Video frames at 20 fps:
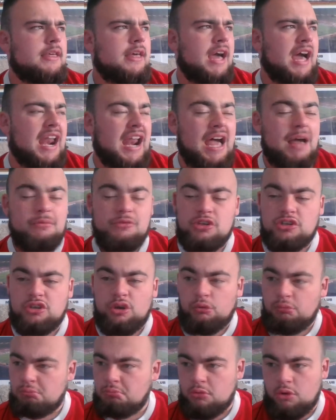and I'm just
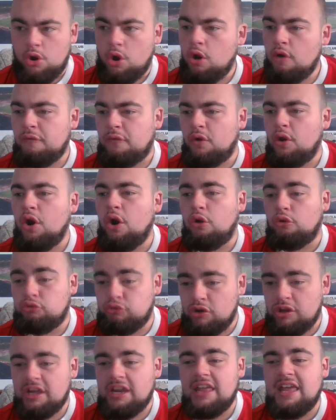overall
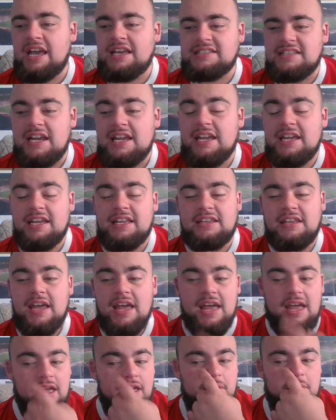really
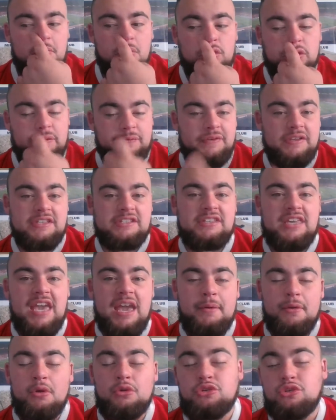excited, mostly for this
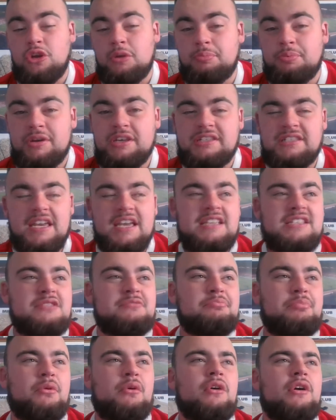game. I know it's only
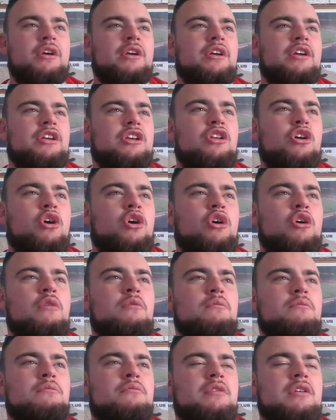pre-season, but, it's
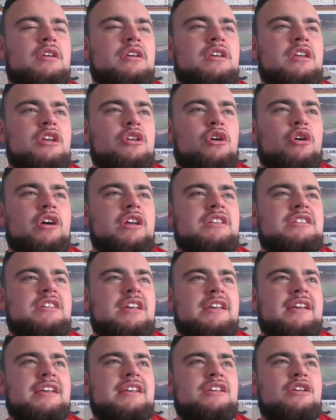
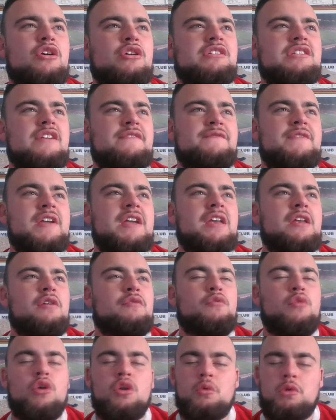that feeling
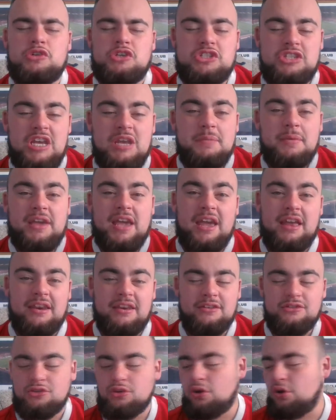of going to watch a team again.
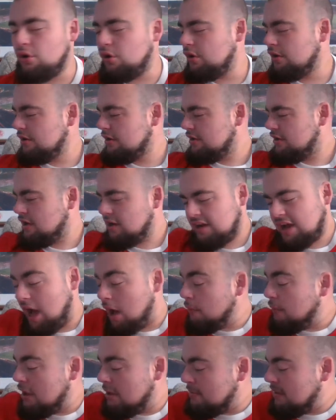So,
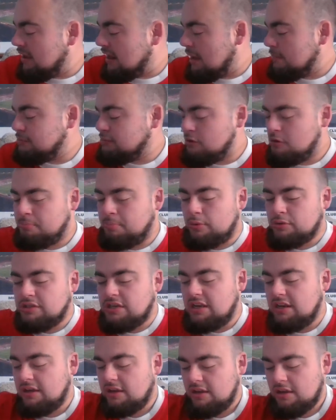can't wait, man, absolutely
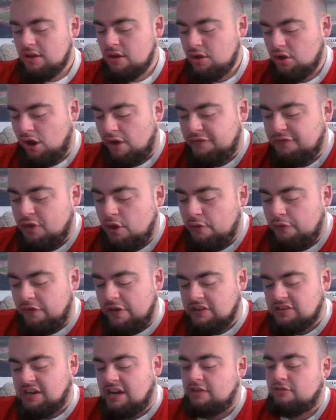buzzing. Got a few
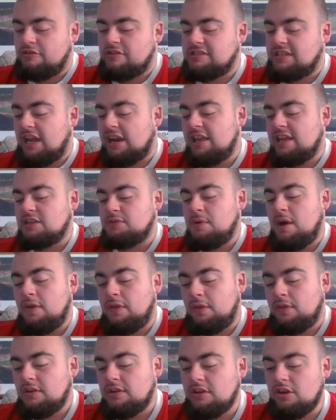things at Accrington Stanley as
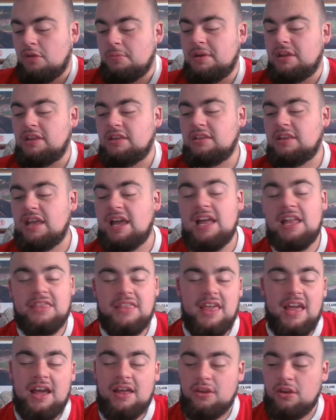well, you know what I mean? Yeah,
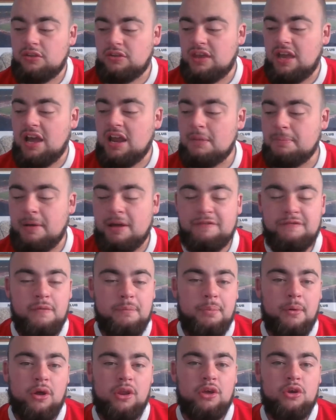they aren't a bad
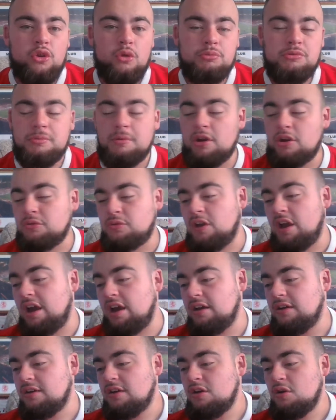footballing club, to be honest with you.
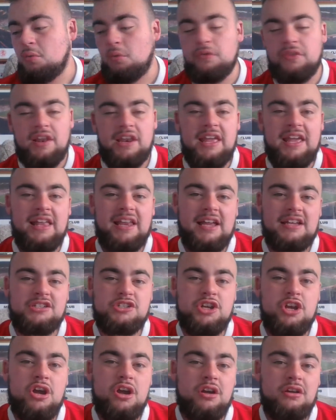Won the league last
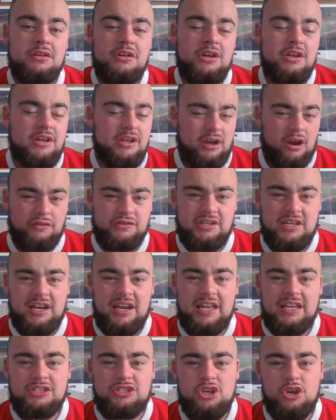year, obviously in
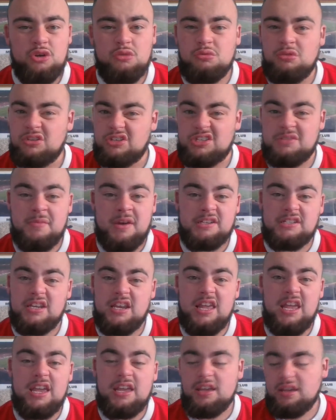League 2, smashed
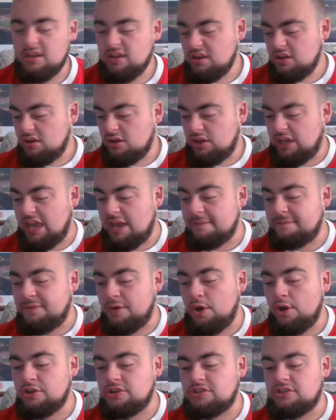the league, came
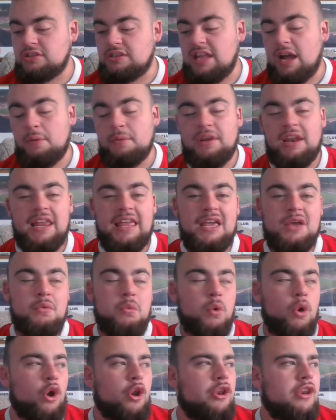first, now in League
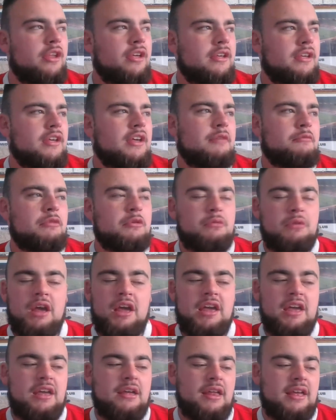1.
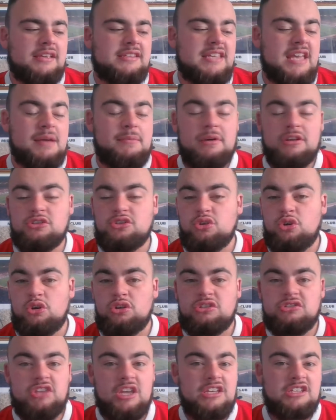I say, man,
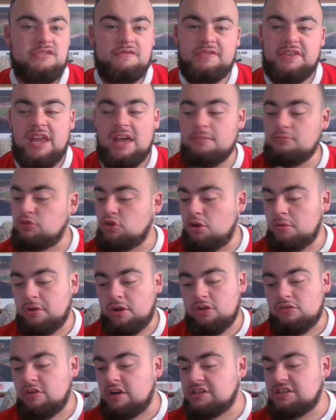so decent for them, John,
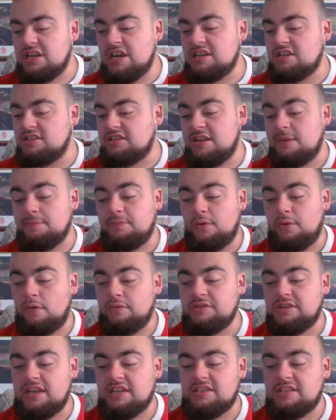congratulations them for
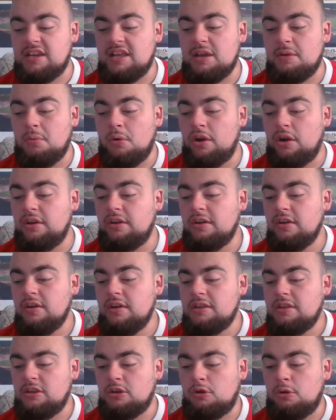obviously getting to League 1.
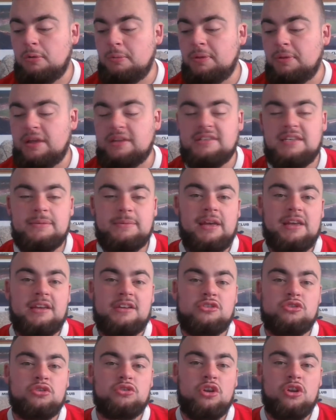They're going playing teams like
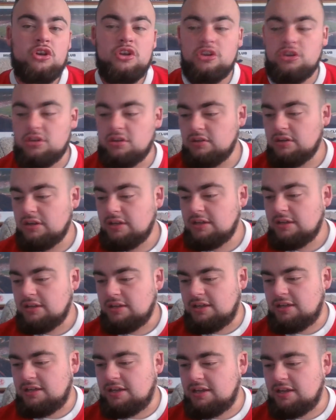Sunderland.
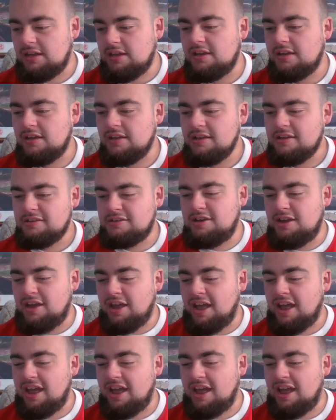So